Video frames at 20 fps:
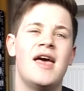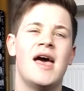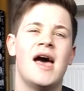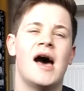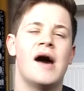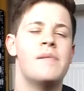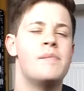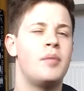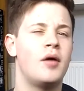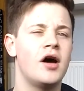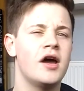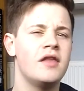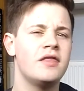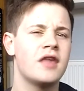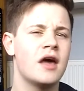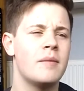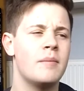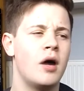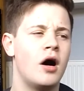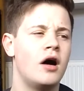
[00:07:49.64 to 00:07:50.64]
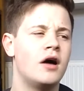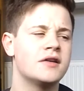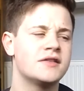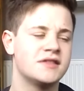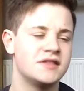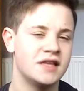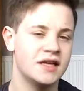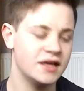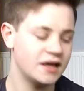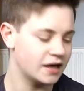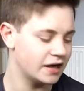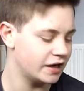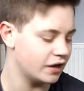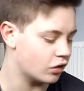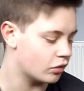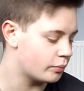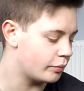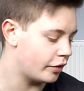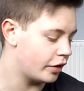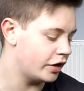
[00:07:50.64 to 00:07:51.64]
and buying them all singly
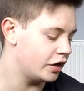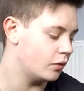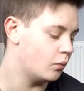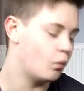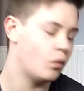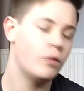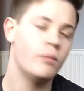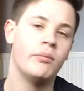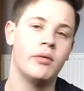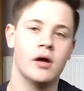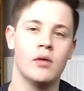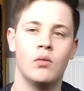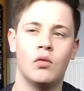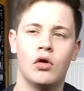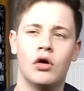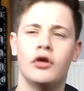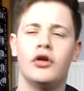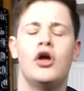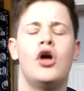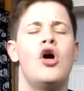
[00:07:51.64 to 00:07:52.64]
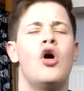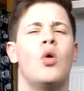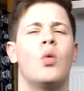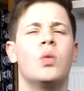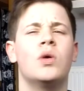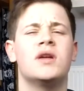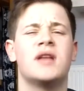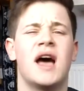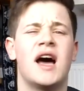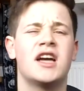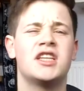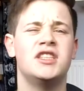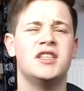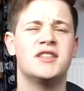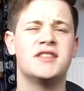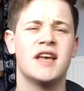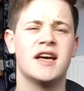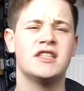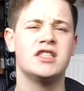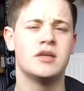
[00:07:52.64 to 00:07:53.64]
or buying them one by one would actually
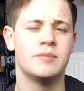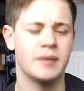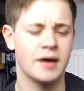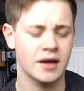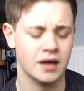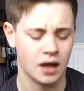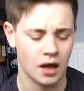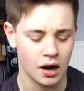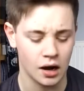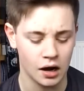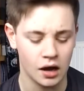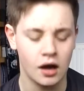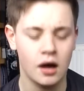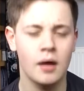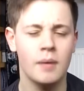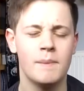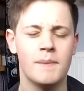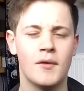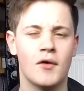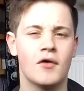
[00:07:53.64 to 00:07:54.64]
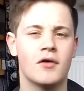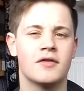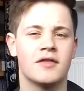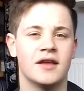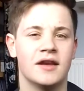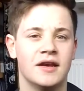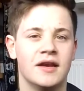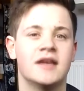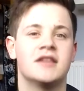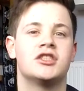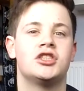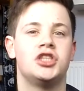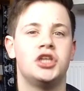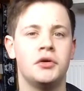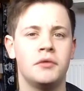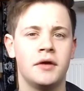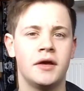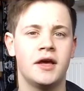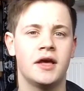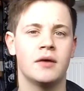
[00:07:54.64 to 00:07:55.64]
set you back a lot more than this
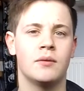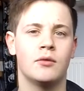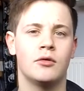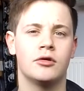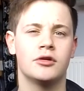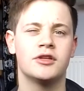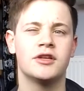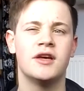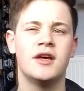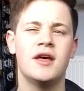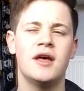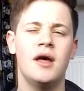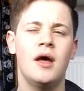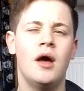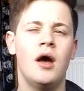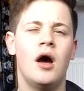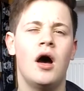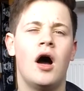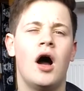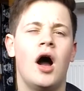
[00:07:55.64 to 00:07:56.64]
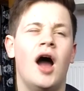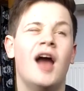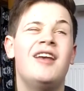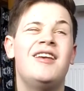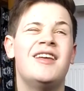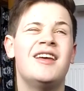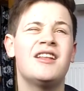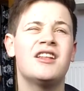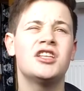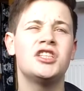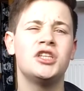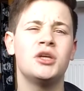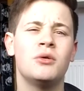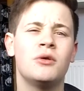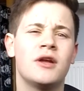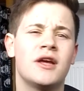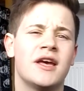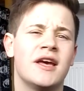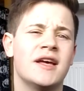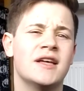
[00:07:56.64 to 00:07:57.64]
tuning kit would. I think the
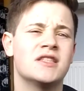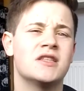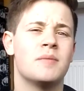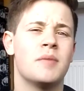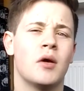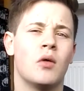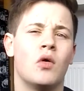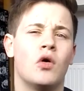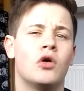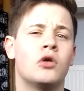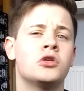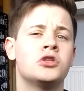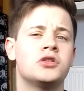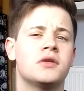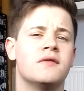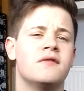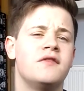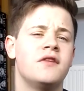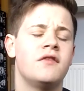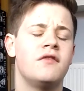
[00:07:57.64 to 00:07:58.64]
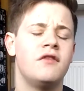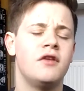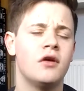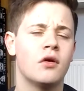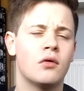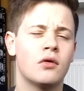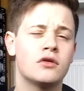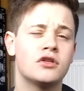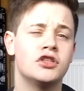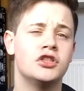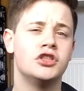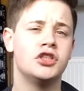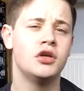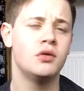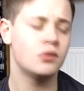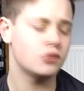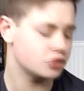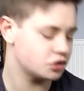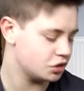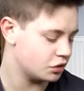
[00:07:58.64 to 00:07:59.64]
tuning kit is about €150 to
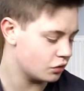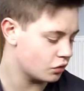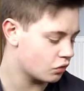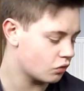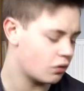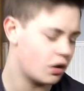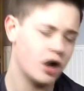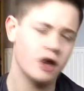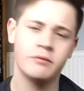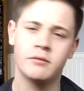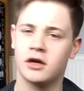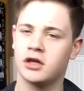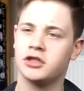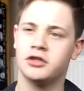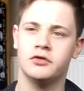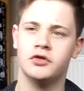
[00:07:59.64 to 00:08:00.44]
€200, I'm not too